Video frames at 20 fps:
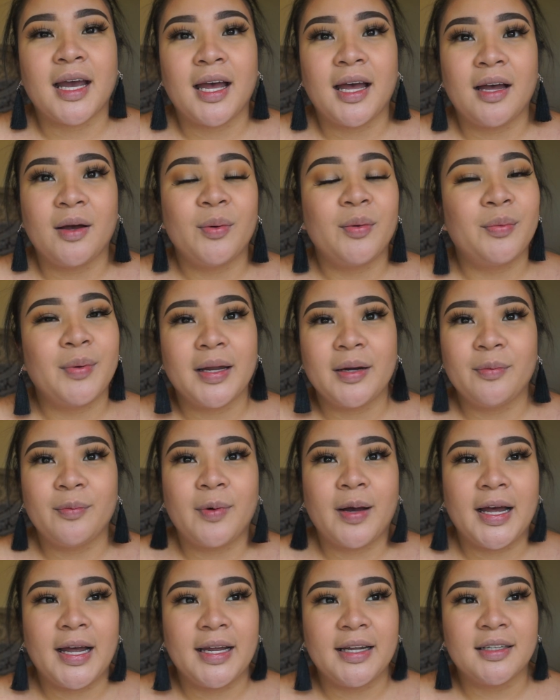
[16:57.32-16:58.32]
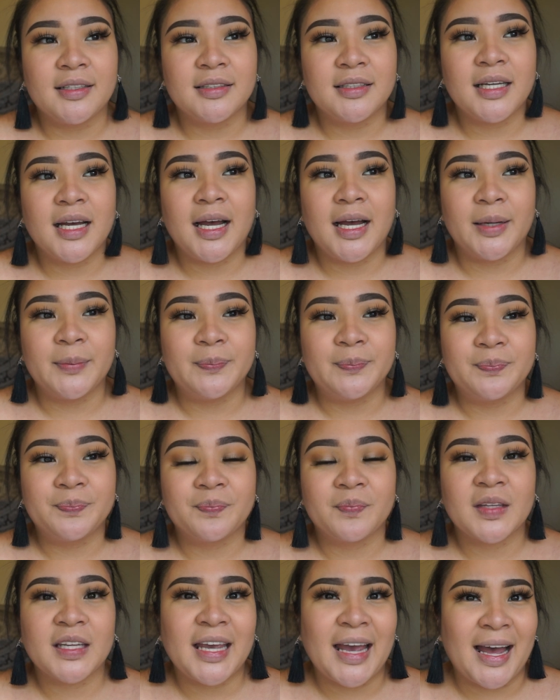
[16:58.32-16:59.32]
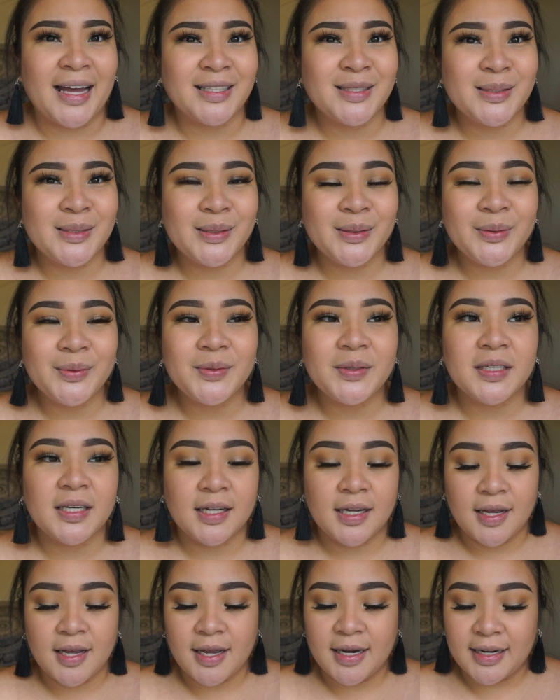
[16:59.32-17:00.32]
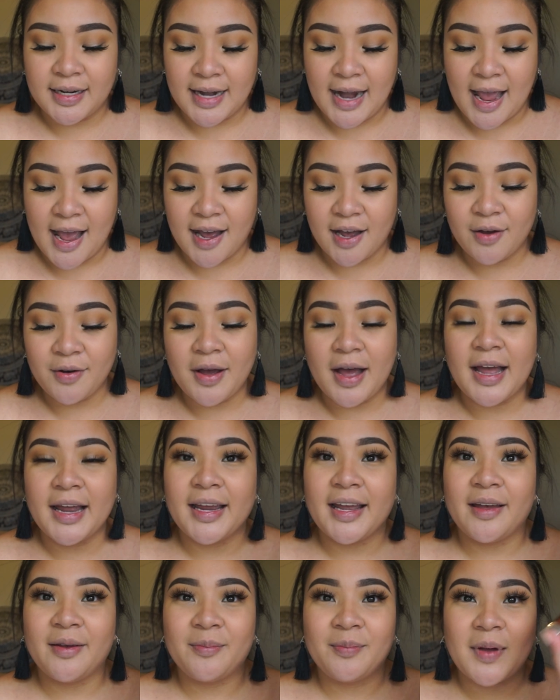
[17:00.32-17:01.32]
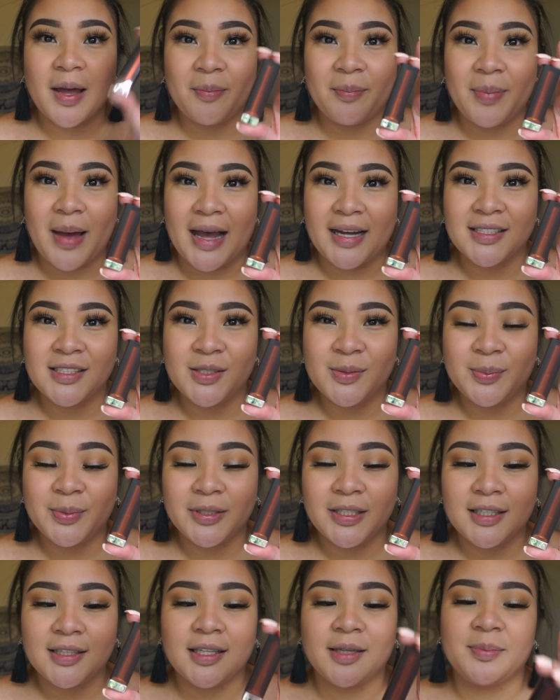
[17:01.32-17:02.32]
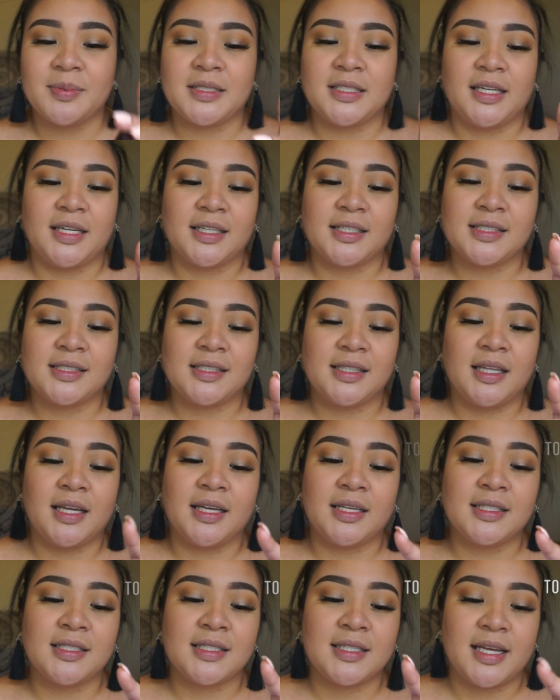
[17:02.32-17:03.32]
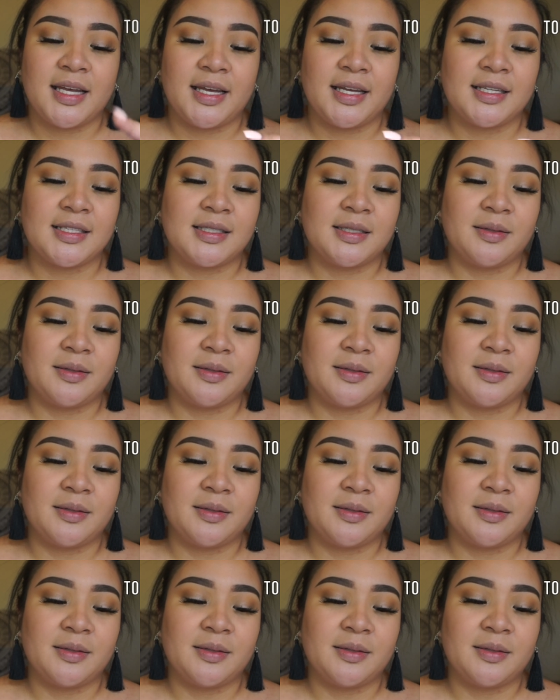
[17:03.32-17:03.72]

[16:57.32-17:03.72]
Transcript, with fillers: oh, Wet n Wild um, Catsuit. Now I am back to bullet lipsticks. This is